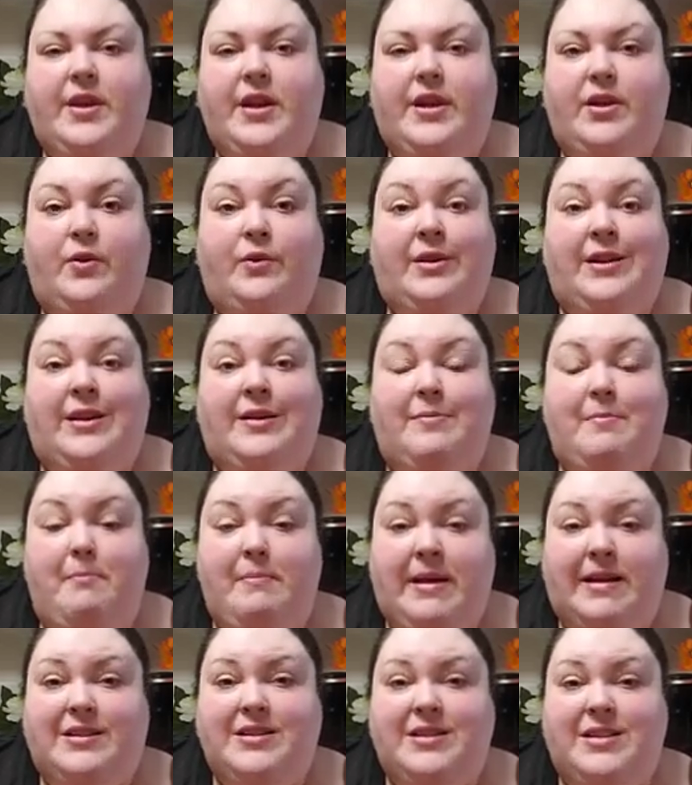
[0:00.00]
It only
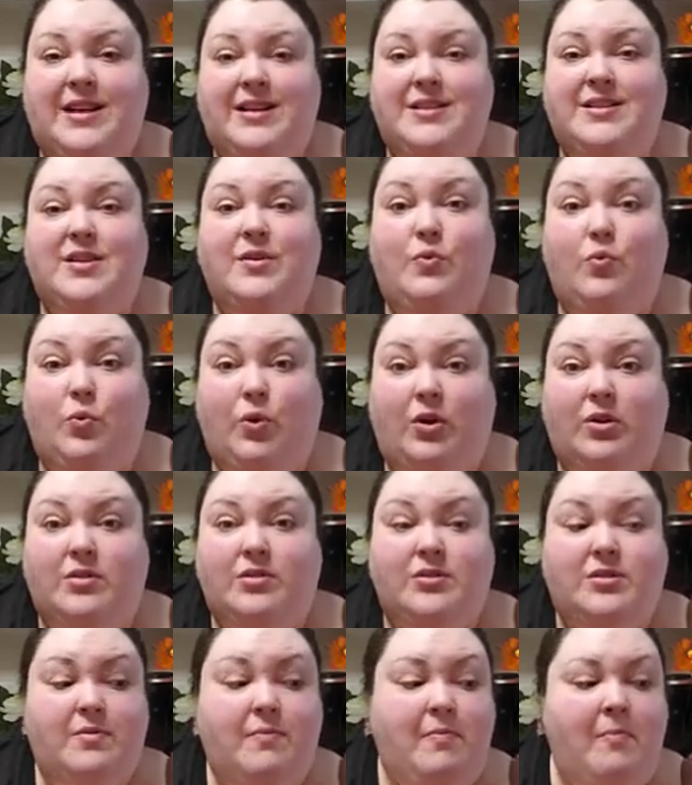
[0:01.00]
makes things
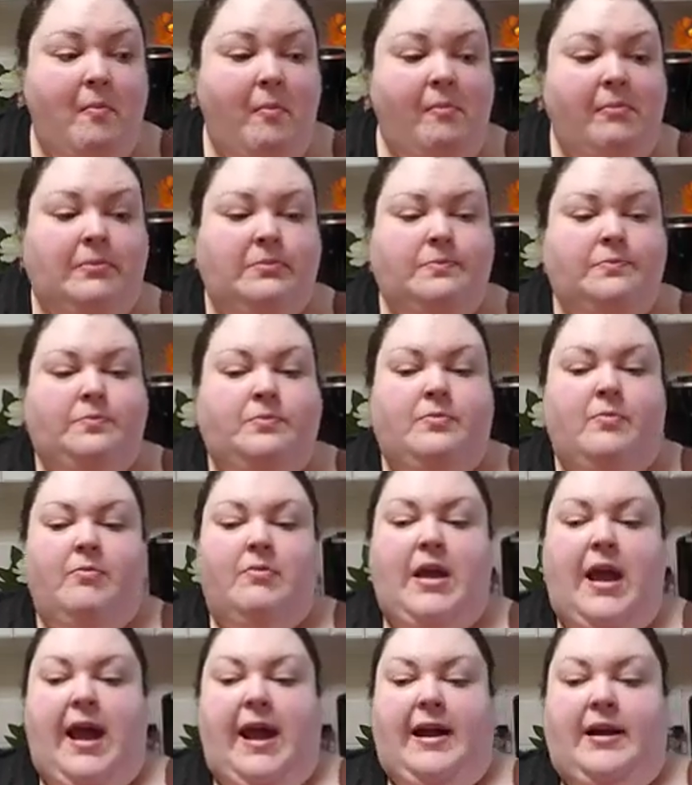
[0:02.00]
worse.
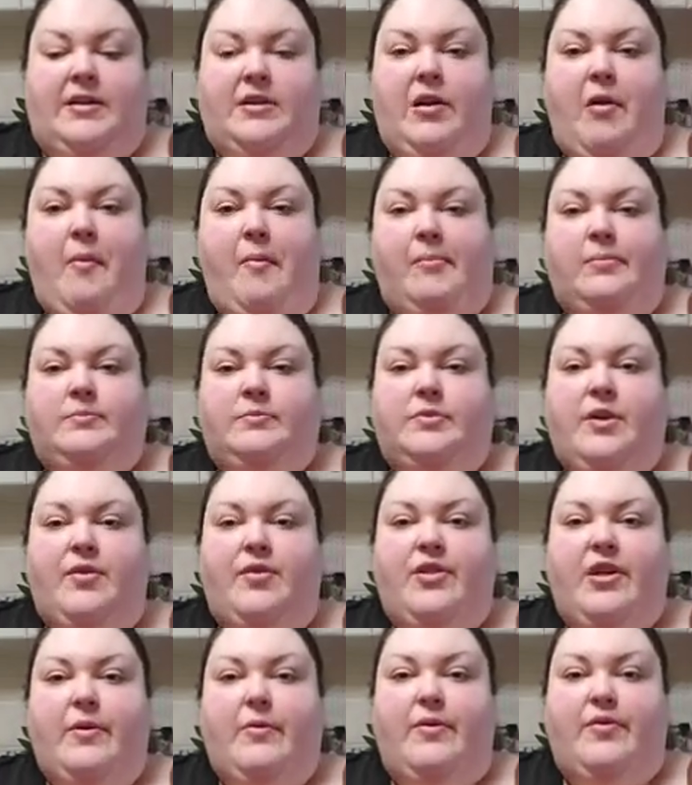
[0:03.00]
And the
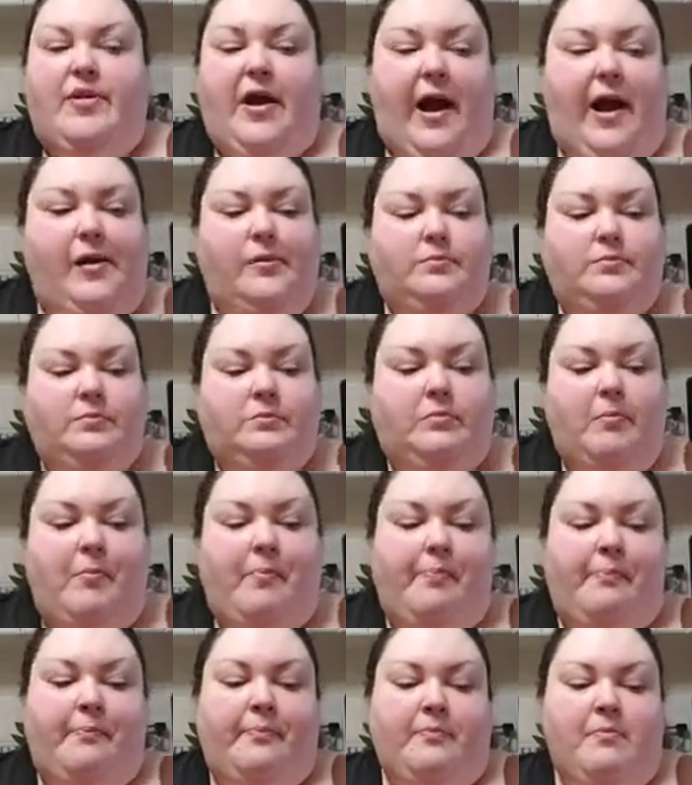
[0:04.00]
thing with that,
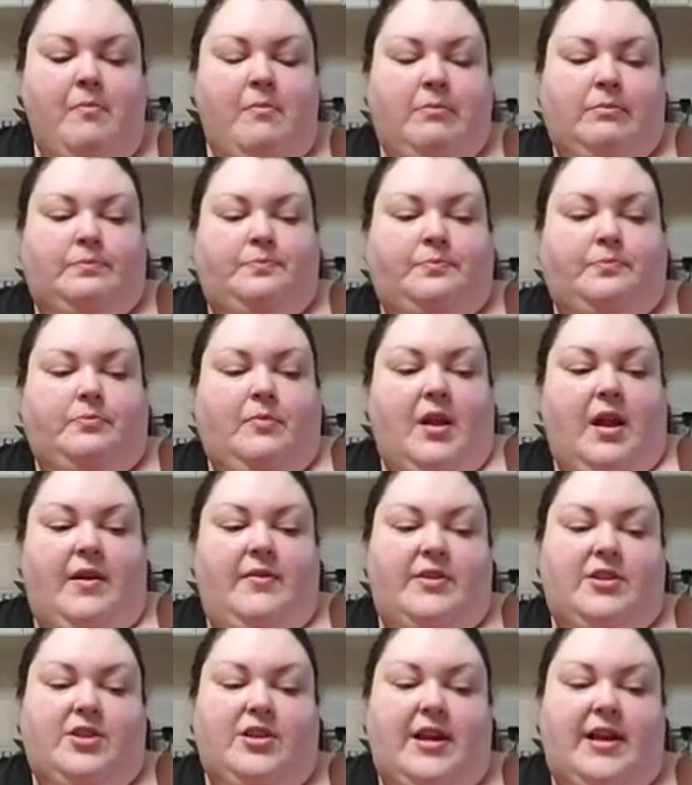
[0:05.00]

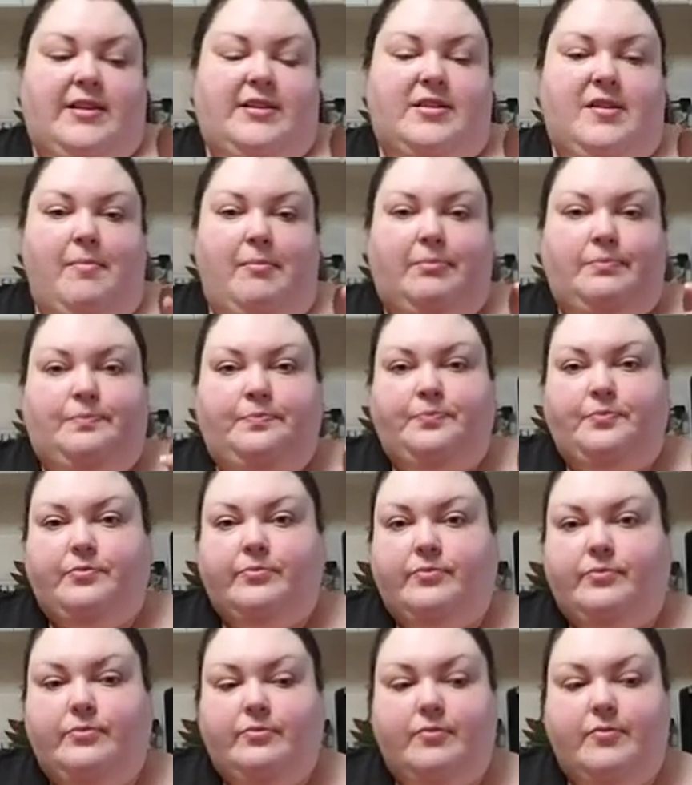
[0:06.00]
in this case,
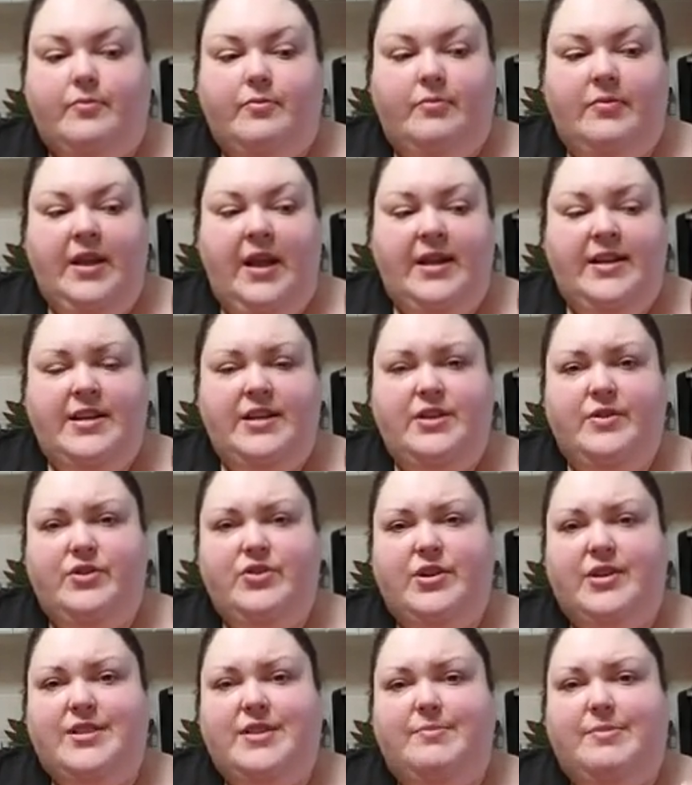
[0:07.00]
I need to
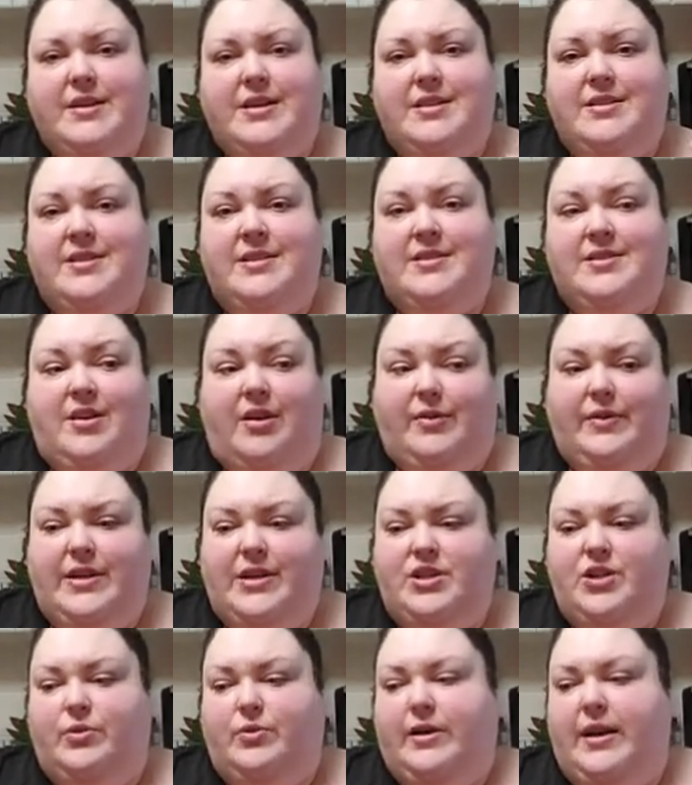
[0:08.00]
address it because it's
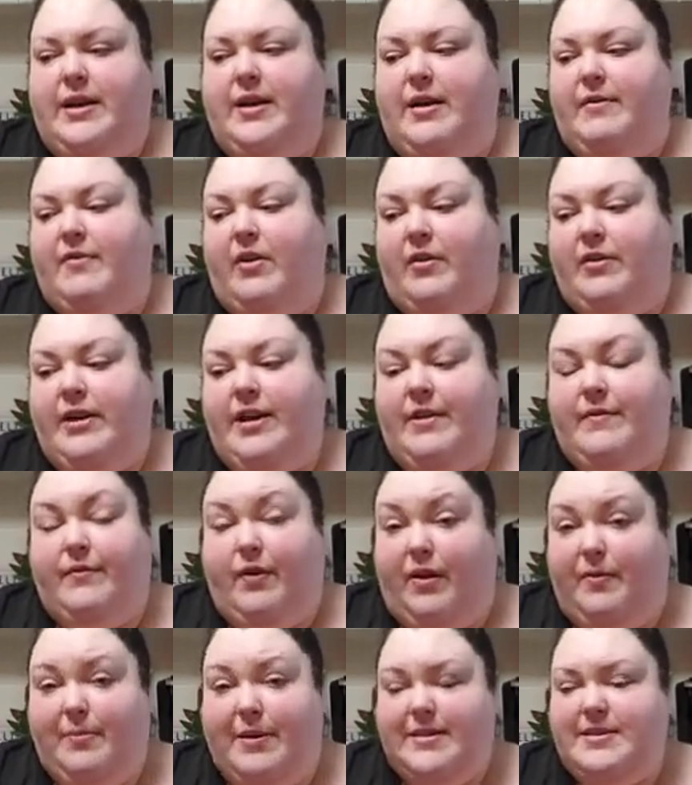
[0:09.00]
already too late. I've already
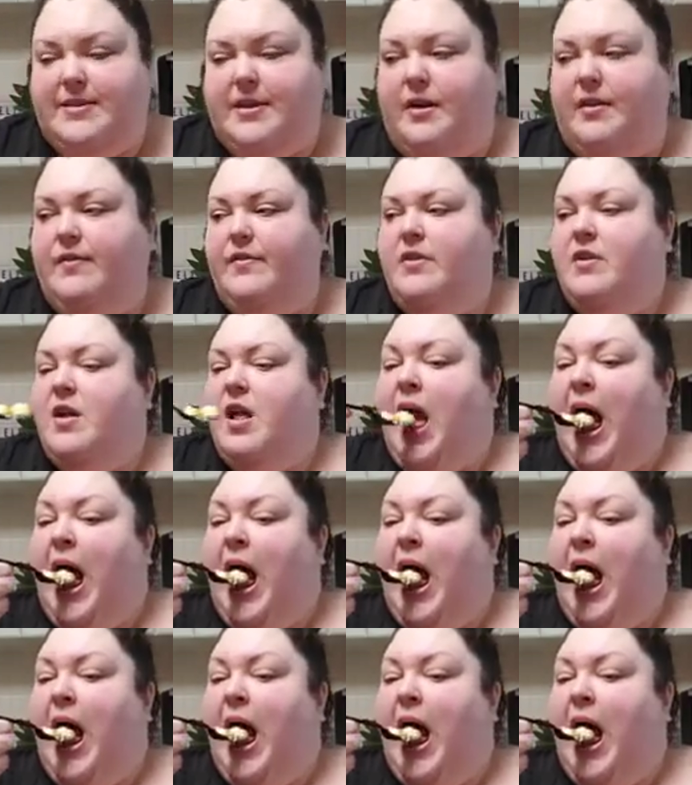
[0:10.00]
involved myself.